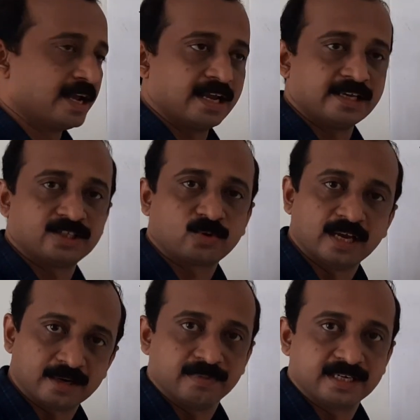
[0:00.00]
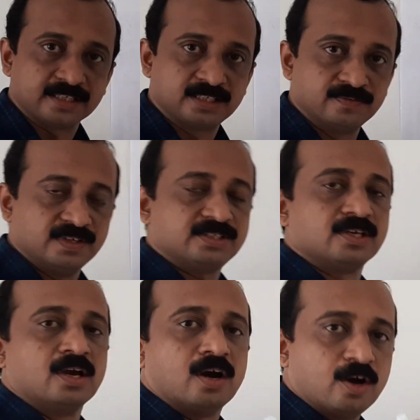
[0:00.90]
A square matrix in which
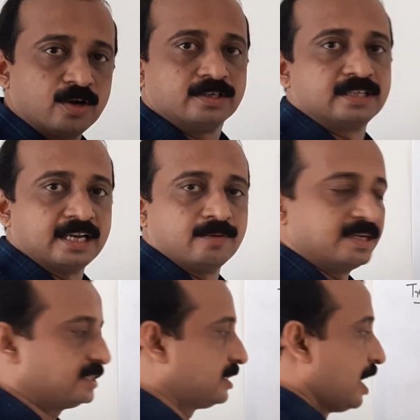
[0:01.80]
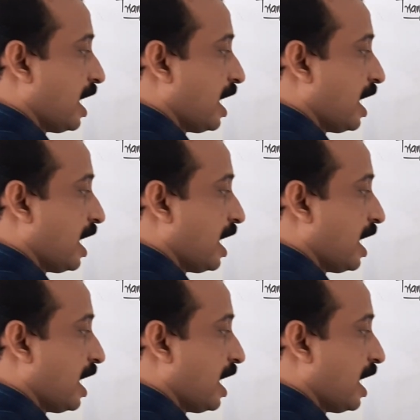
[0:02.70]
all the elements